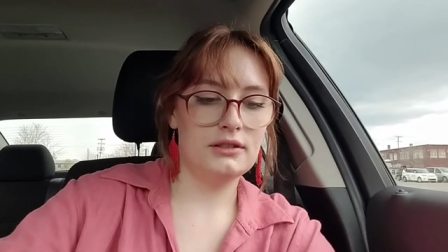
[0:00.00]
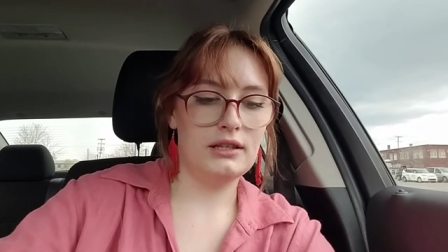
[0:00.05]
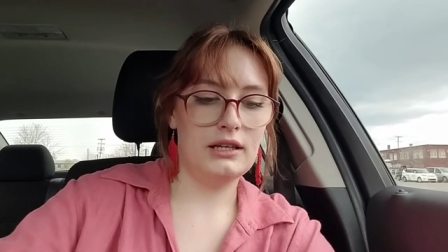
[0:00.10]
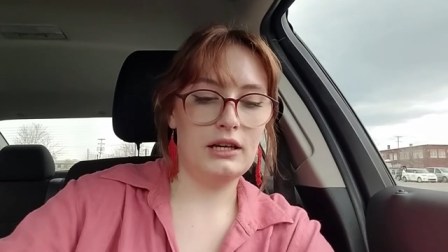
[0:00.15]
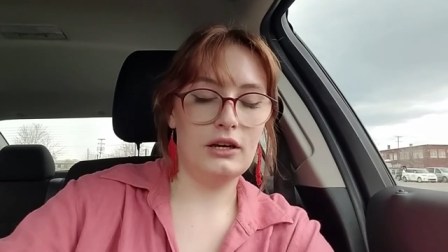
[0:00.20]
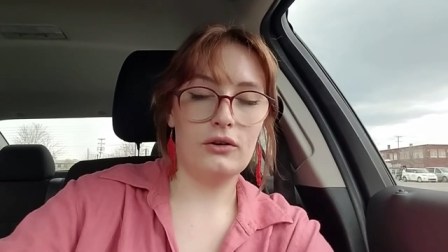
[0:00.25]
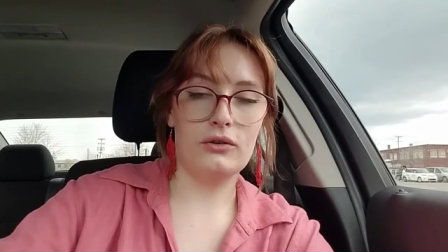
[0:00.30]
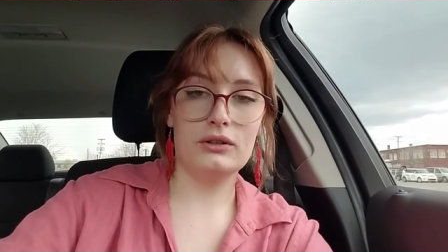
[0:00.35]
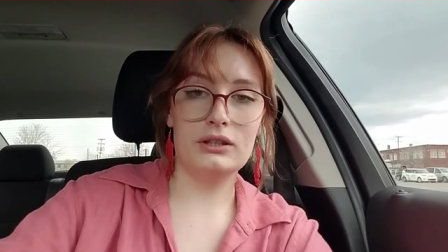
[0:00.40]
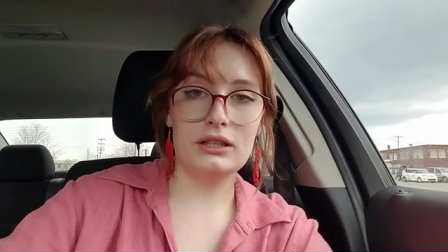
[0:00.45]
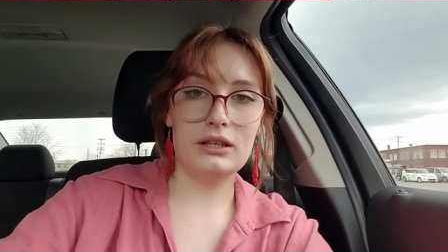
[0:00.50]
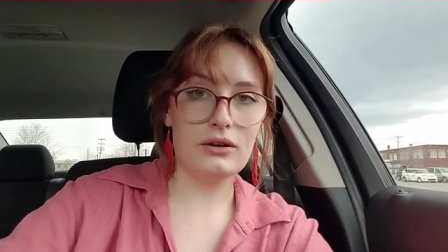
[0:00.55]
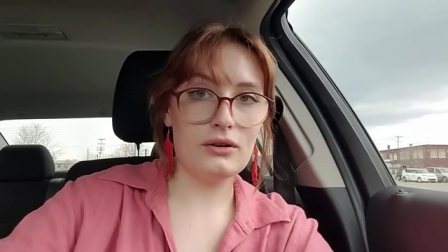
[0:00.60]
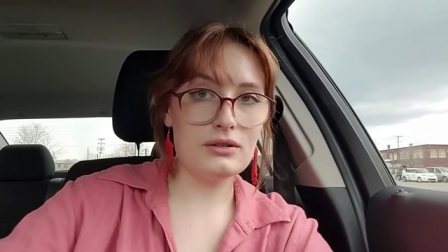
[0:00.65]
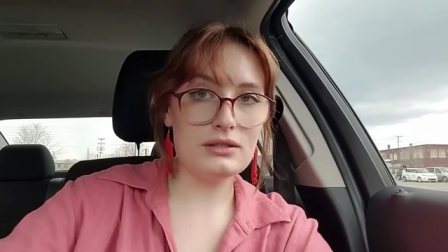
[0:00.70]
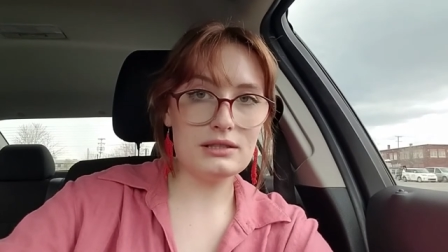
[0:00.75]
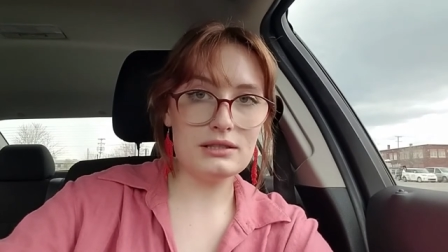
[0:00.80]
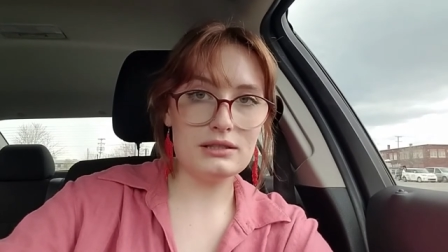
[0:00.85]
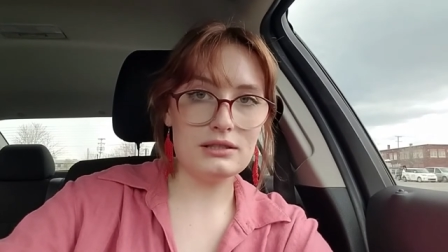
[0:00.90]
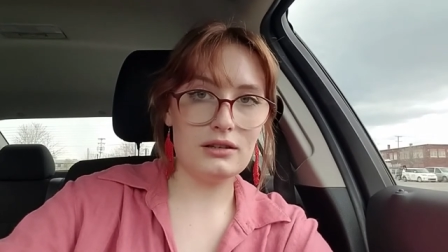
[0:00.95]
it only
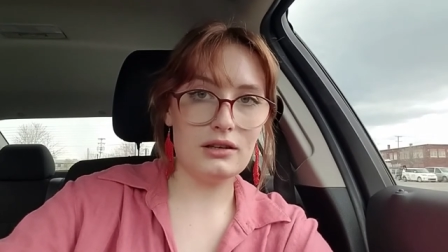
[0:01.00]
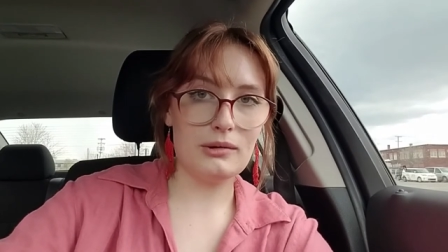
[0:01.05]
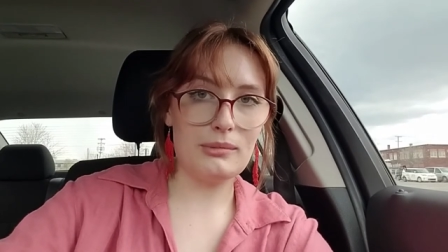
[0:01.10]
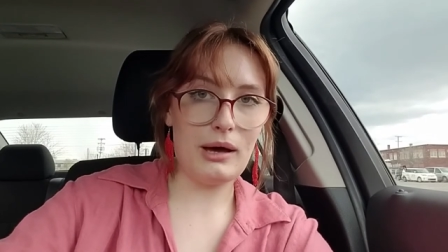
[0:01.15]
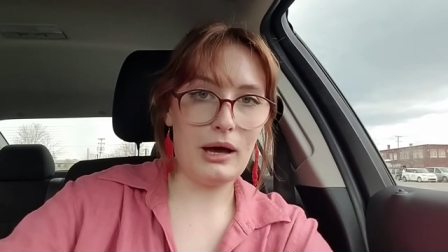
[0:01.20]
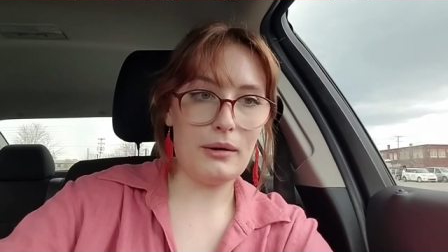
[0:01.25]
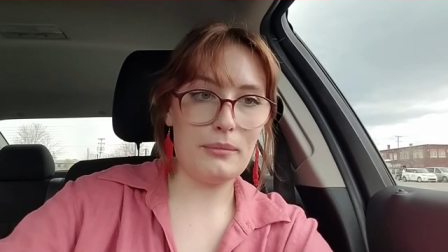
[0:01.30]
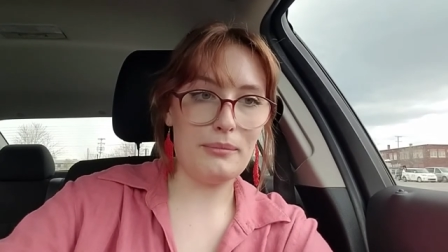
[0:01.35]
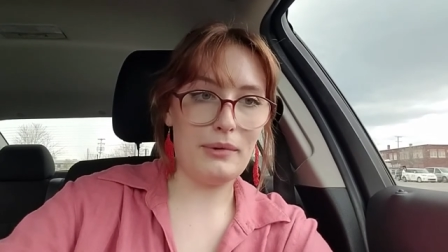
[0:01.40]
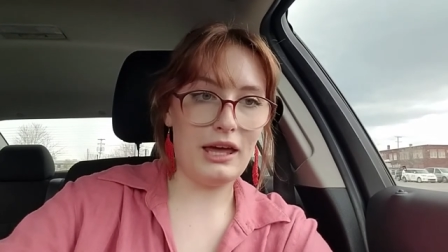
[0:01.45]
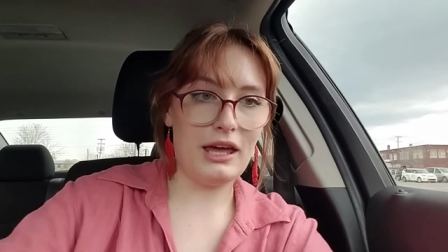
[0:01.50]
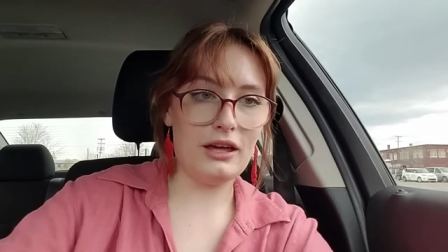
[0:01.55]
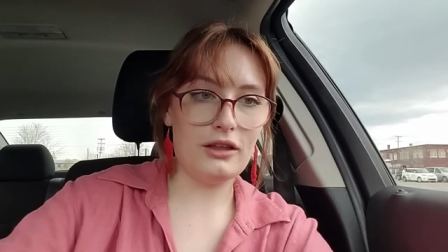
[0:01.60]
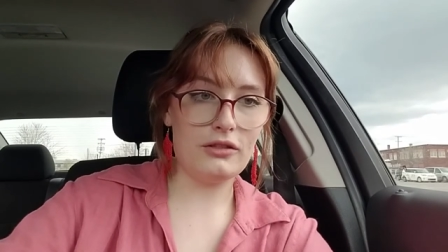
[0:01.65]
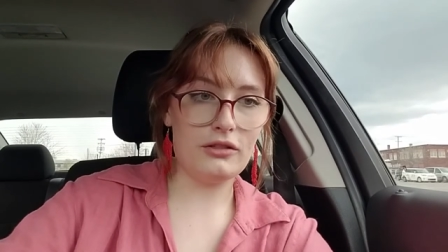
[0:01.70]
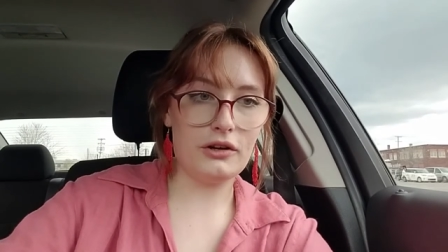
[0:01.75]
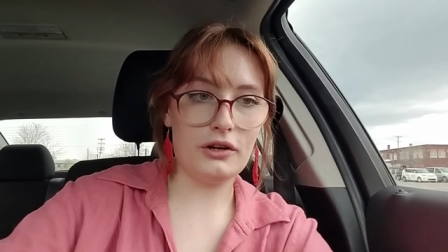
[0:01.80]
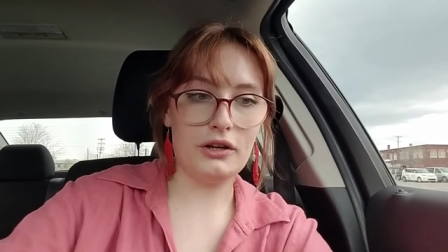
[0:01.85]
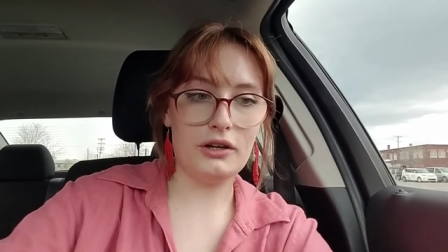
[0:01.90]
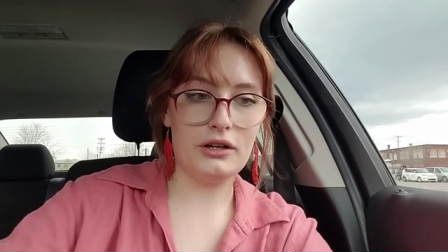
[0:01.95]
goes until about May
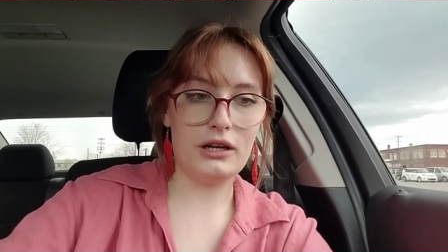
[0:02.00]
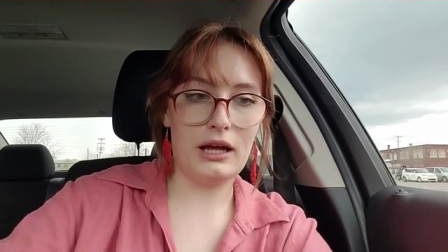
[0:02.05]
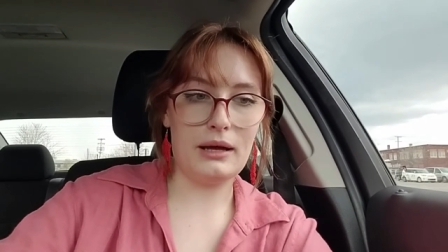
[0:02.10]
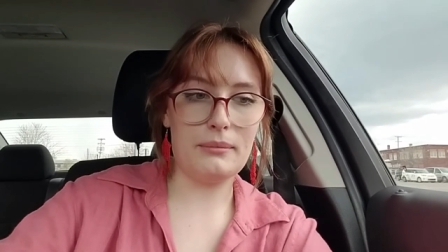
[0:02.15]
3rd.